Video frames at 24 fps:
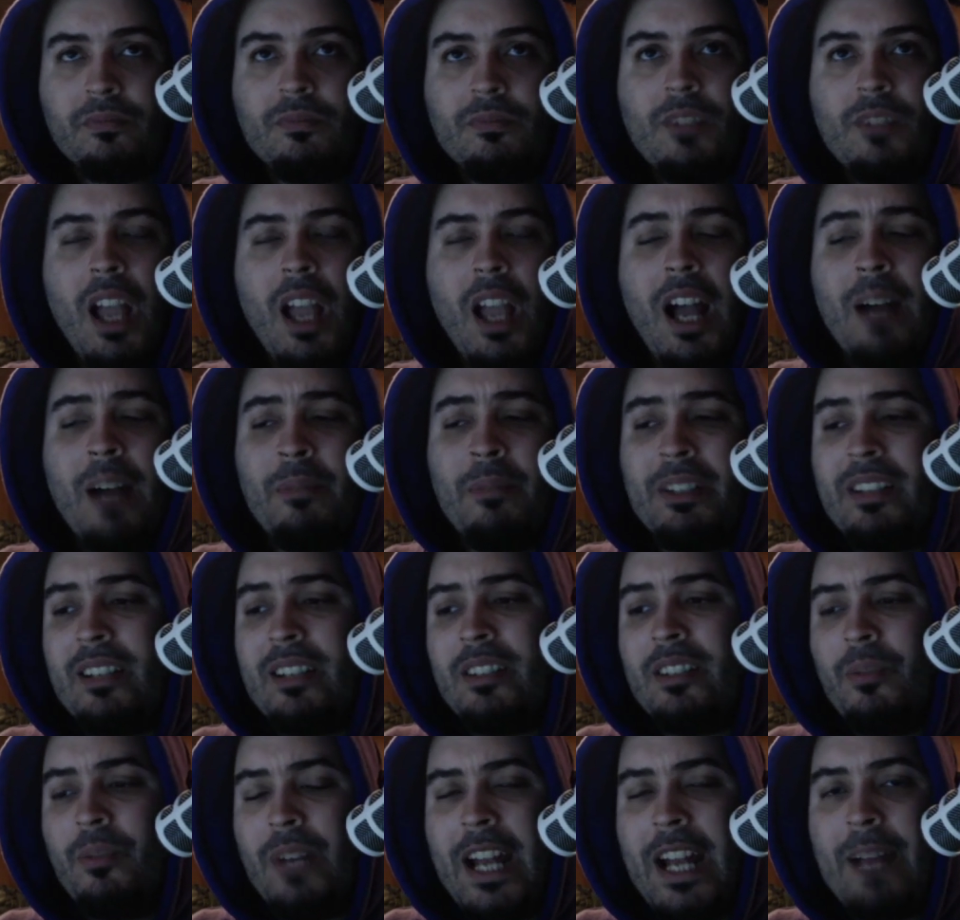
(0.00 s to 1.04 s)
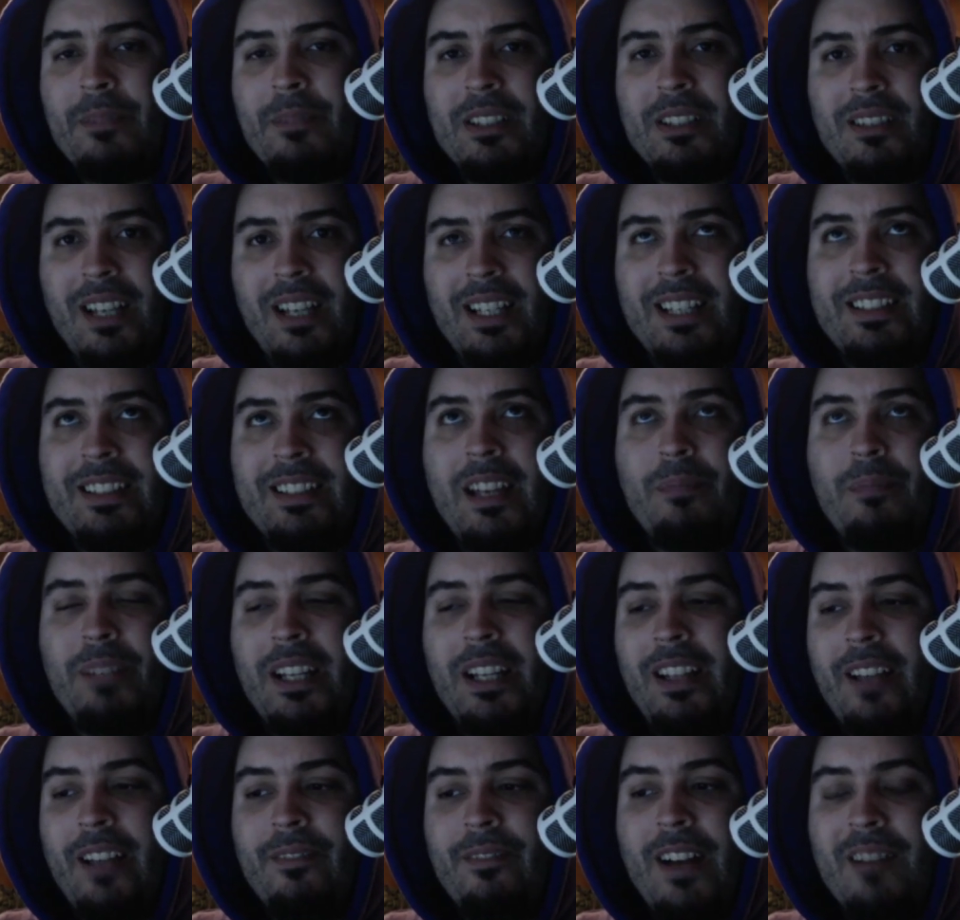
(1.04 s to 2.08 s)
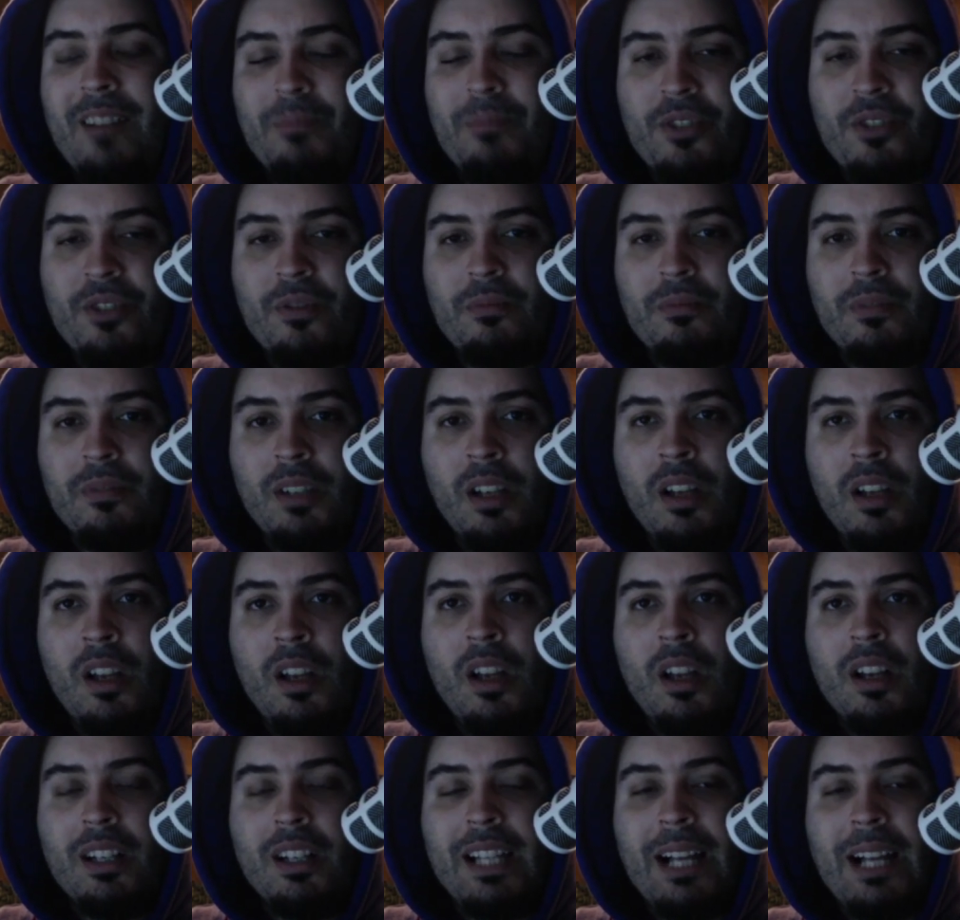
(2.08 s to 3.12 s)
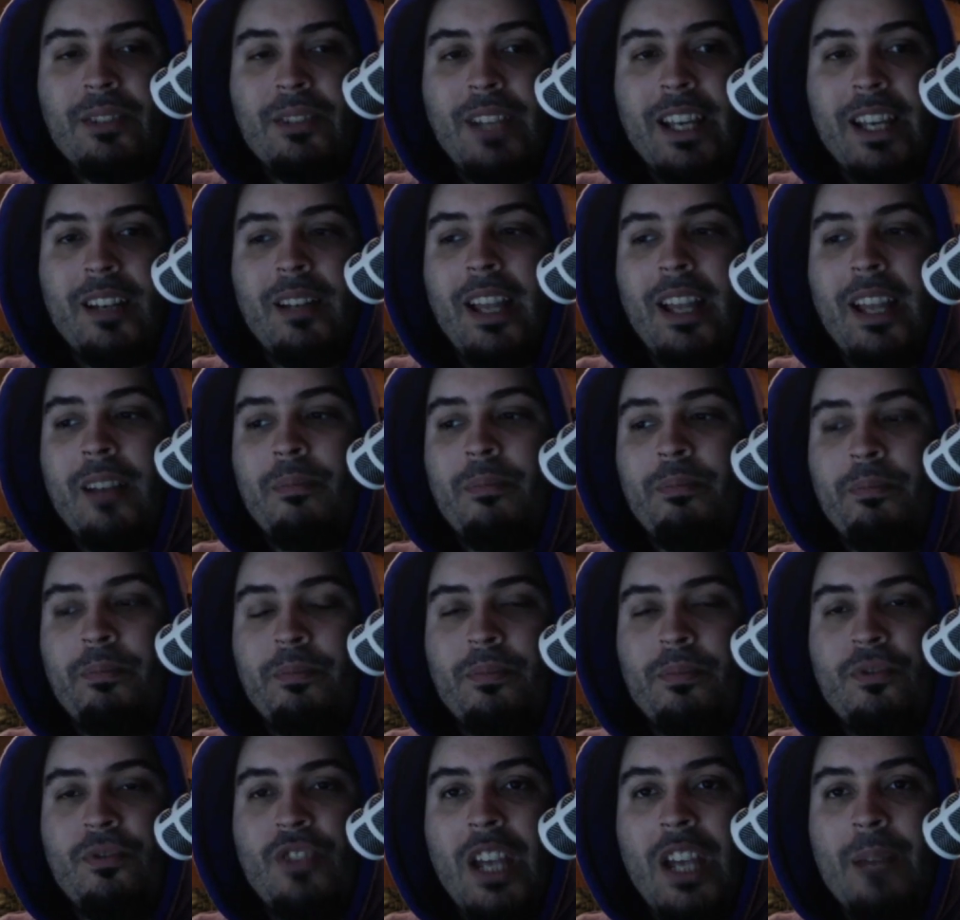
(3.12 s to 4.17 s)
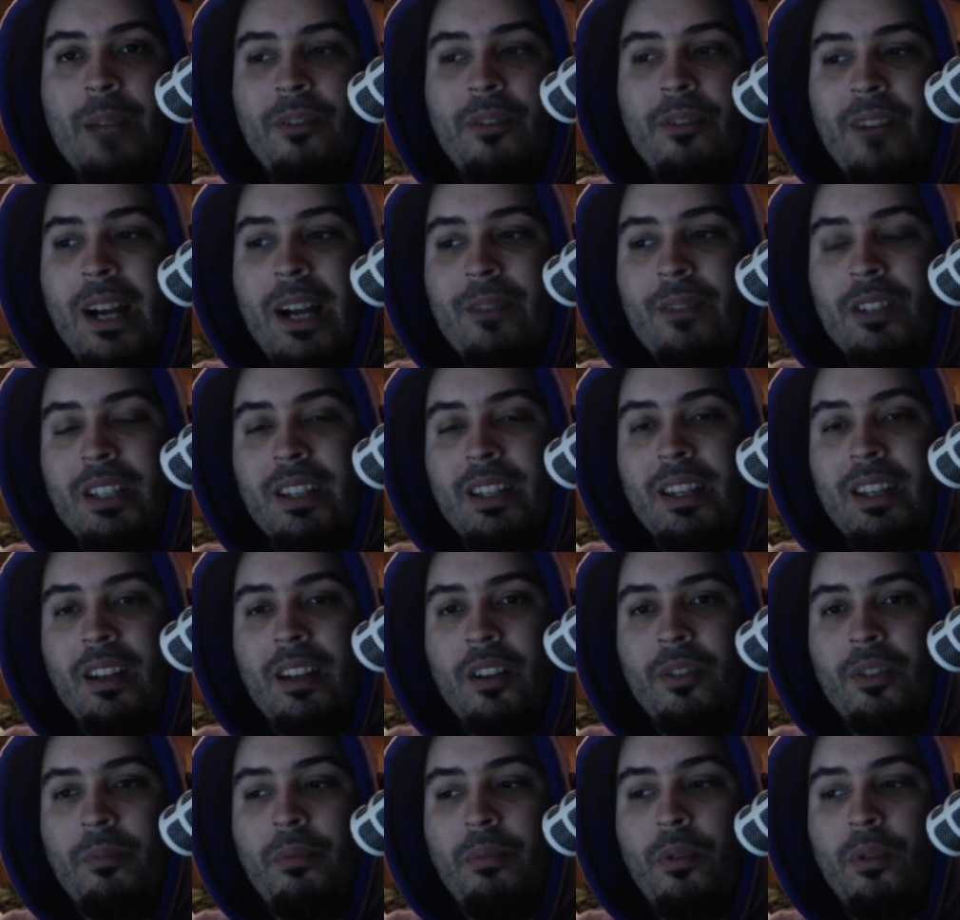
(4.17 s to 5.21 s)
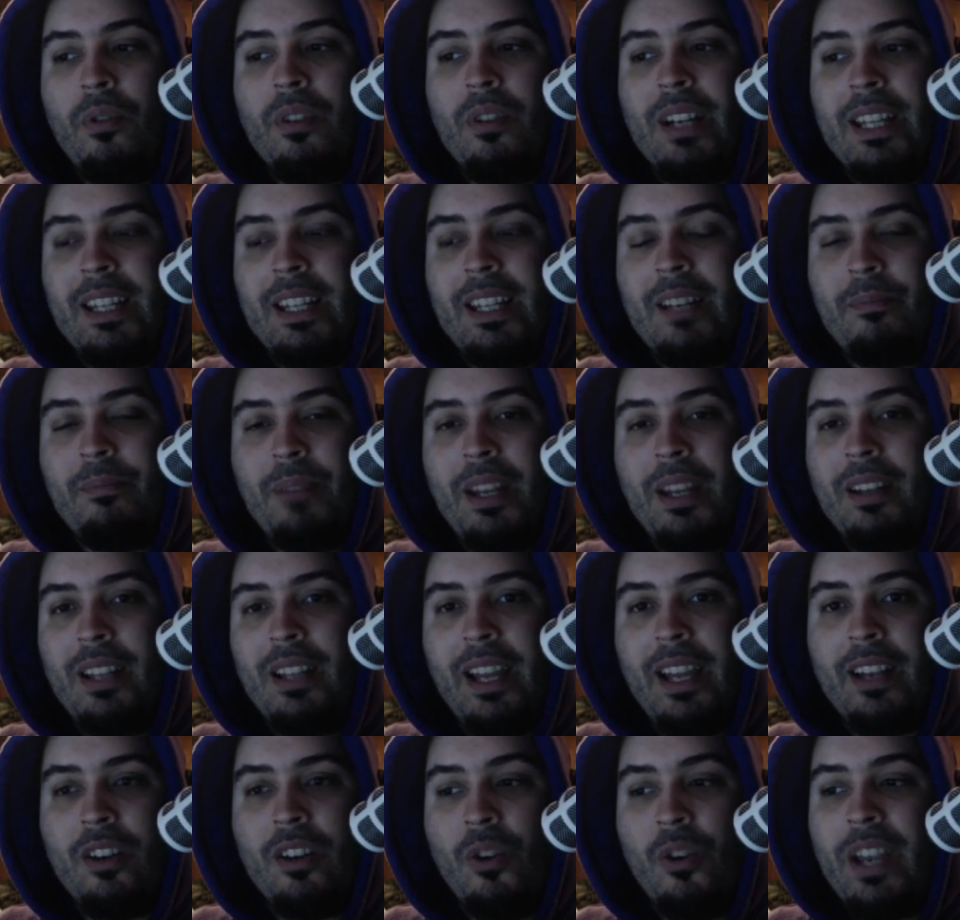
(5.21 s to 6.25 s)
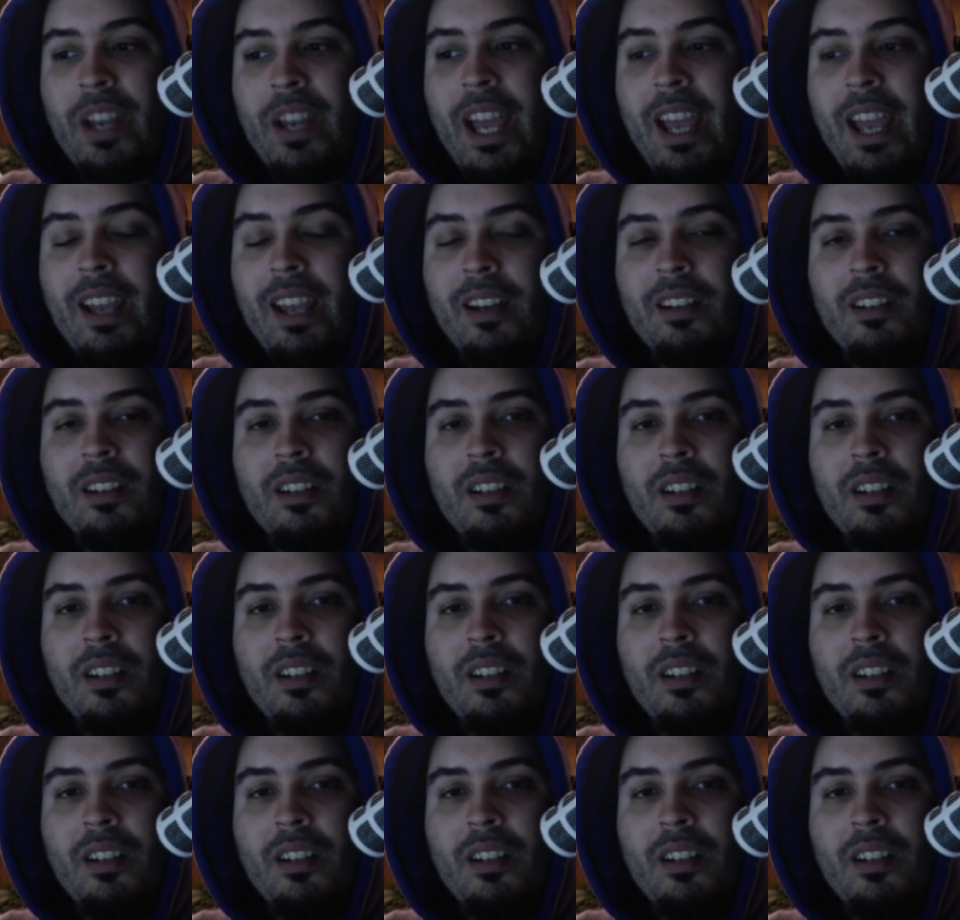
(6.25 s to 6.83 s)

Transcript: Essentially what happens is, like, let's say I played like 5 mushroom clouds, I could like jam all 5 on the board and then pit like okay,